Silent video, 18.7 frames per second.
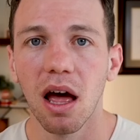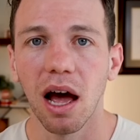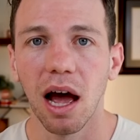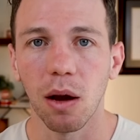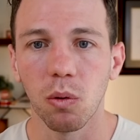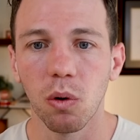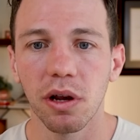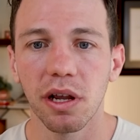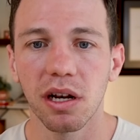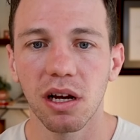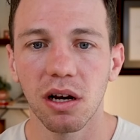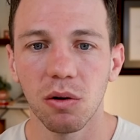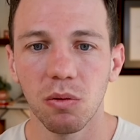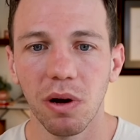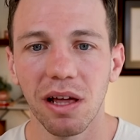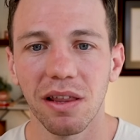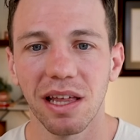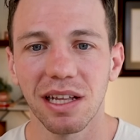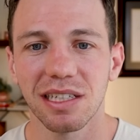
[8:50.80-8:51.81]
I want you to go,
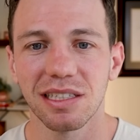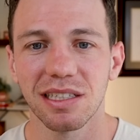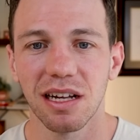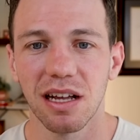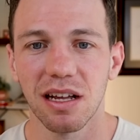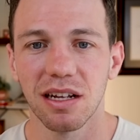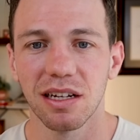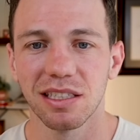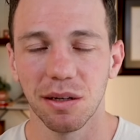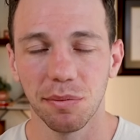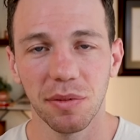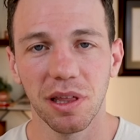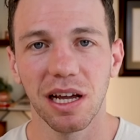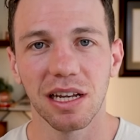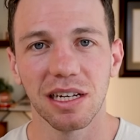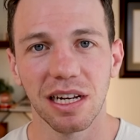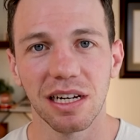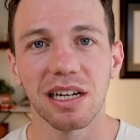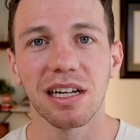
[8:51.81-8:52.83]
wow, that's something
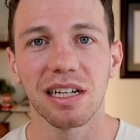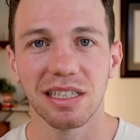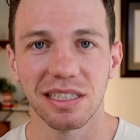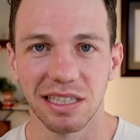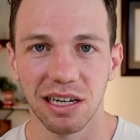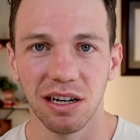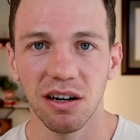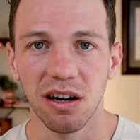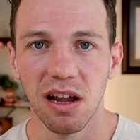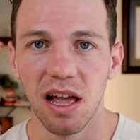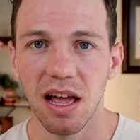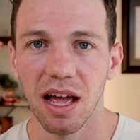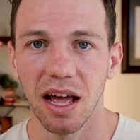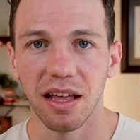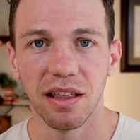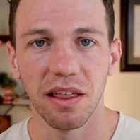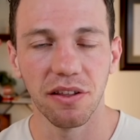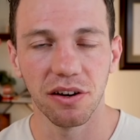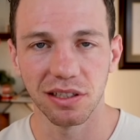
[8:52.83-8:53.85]
I didn't consider.
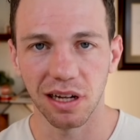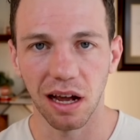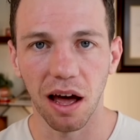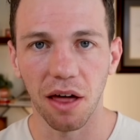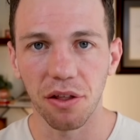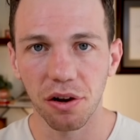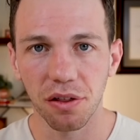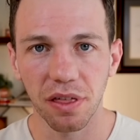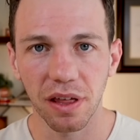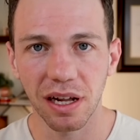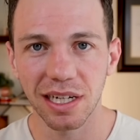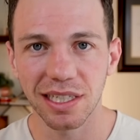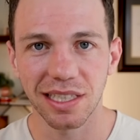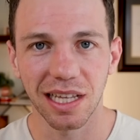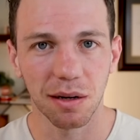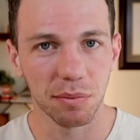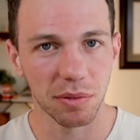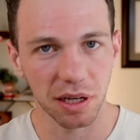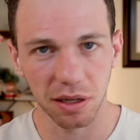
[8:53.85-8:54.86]
And then there's other things
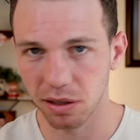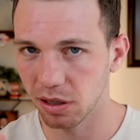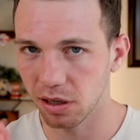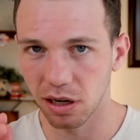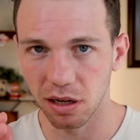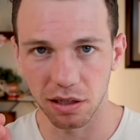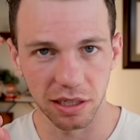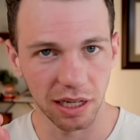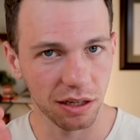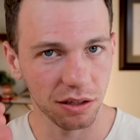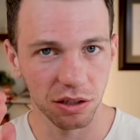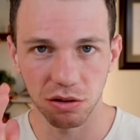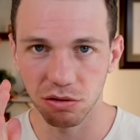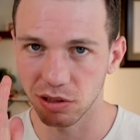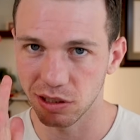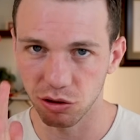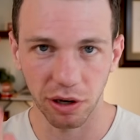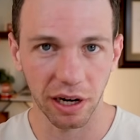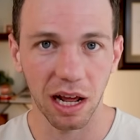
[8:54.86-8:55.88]
that I'm going to tell you
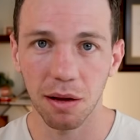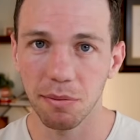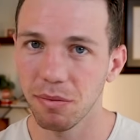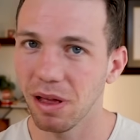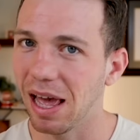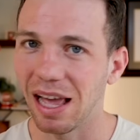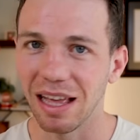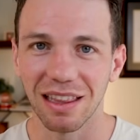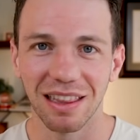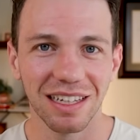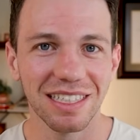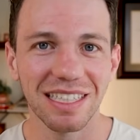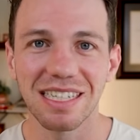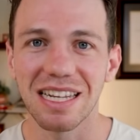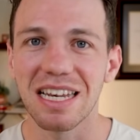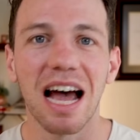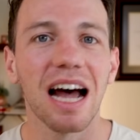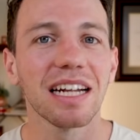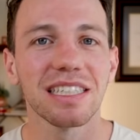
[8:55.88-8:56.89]
straight up, hey, this
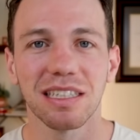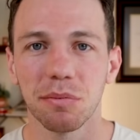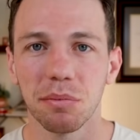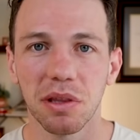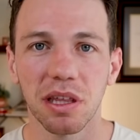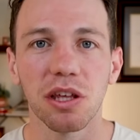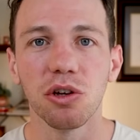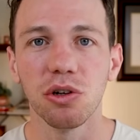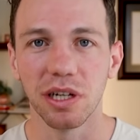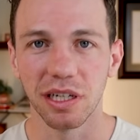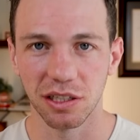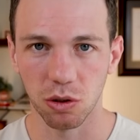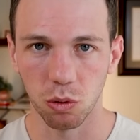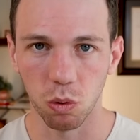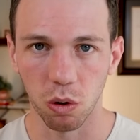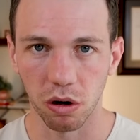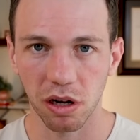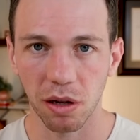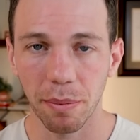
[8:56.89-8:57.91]
is not something you need to
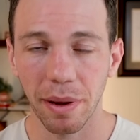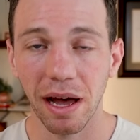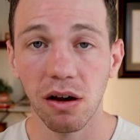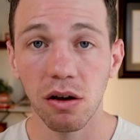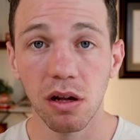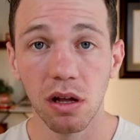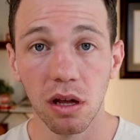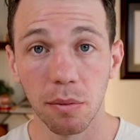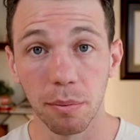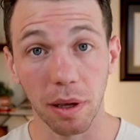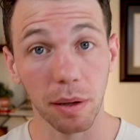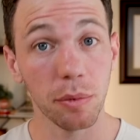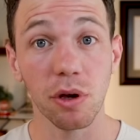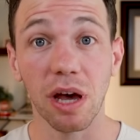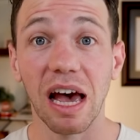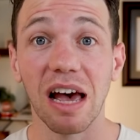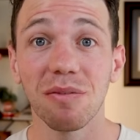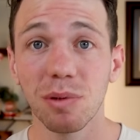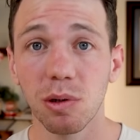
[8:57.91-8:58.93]
worry about. Maybe you
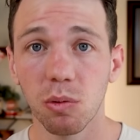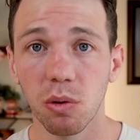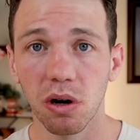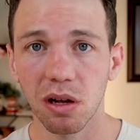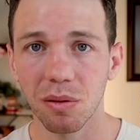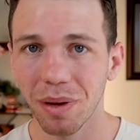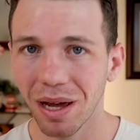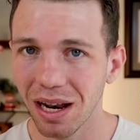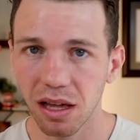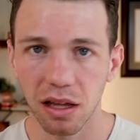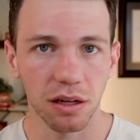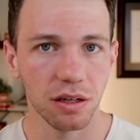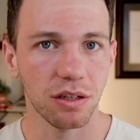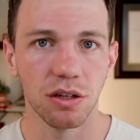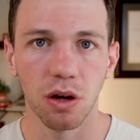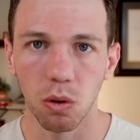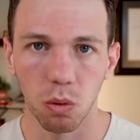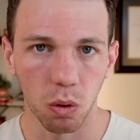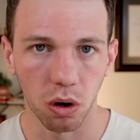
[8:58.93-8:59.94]
have been worrying about it.
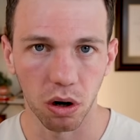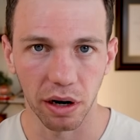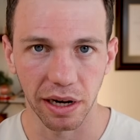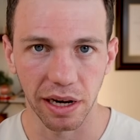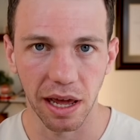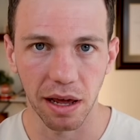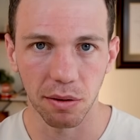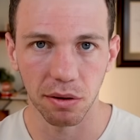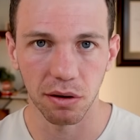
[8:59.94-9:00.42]
Don't worry now.